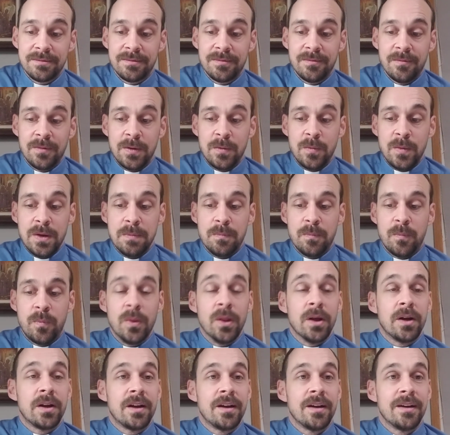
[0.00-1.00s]
When we
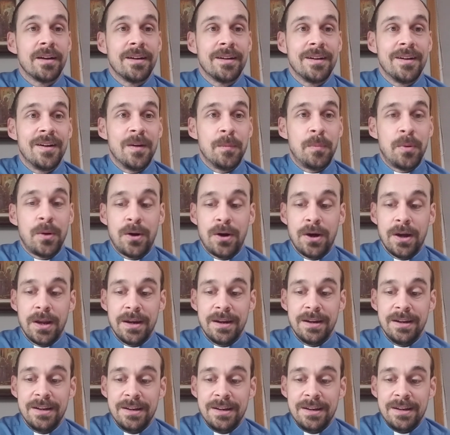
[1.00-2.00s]
look
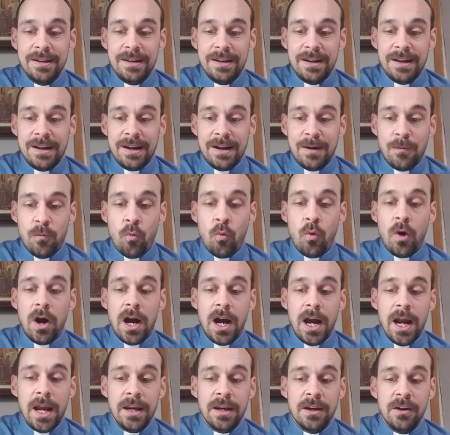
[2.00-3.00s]
upon
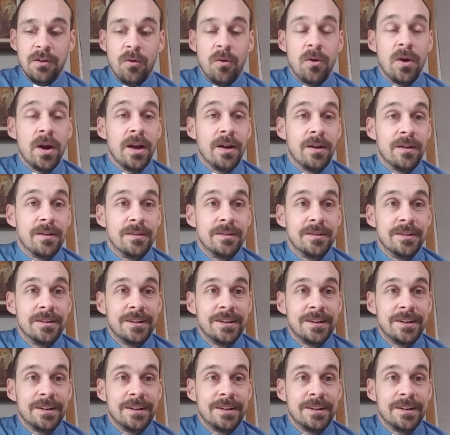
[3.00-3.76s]
wine and oil